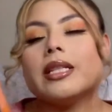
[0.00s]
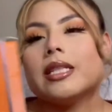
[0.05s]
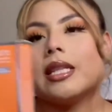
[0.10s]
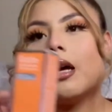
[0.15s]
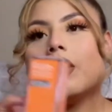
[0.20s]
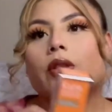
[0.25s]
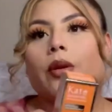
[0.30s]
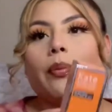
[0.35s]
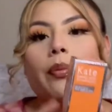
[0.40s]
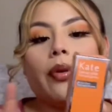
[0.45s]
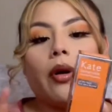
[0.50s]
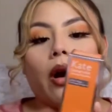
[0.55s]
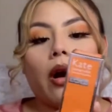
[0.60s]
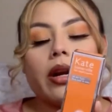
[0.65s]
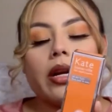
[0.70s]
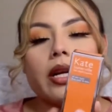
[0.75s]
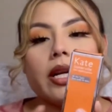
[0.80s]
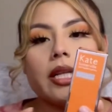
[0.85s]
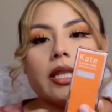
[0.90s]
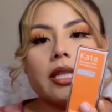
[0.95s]
down the
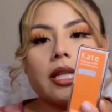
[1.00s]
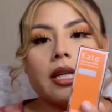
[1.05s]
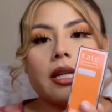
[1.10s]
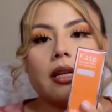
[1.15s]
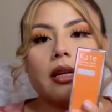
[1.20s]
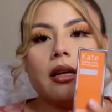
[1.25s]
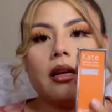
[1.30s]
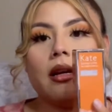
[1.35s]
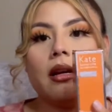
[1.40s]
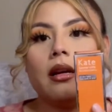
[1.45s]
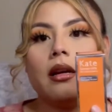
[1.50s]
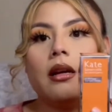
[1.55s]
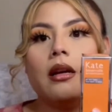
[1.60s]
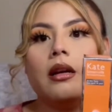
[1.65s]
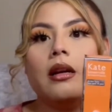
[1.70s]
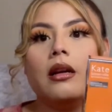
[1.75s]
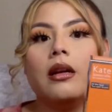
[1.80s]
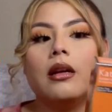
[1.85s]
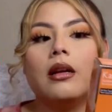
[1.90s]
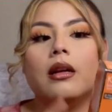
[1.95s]
products
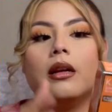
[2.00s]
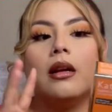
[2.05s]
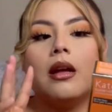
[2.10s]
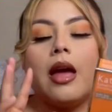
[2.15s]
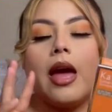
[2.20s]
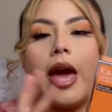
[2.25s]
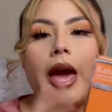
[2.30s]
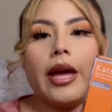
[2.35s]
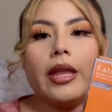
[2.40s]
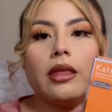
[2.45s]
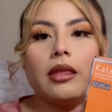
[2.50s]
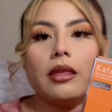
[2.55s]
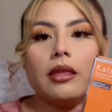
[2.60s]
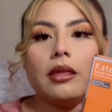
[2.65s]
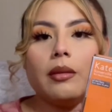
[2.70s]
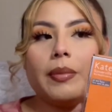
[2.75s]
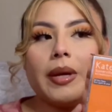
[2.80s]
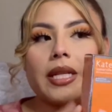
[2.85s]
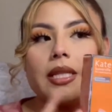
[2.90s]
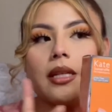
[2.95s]

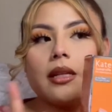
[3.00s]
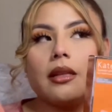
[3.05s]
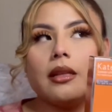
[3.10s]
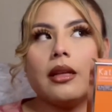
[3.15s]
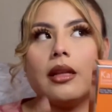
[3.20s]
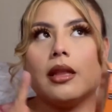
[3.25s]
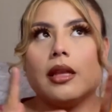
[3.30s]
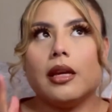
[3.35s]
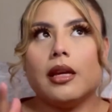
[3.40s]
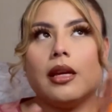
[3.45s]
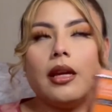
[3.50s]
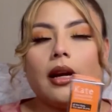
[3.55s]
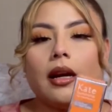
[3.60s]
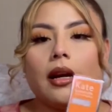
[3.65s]
and basically the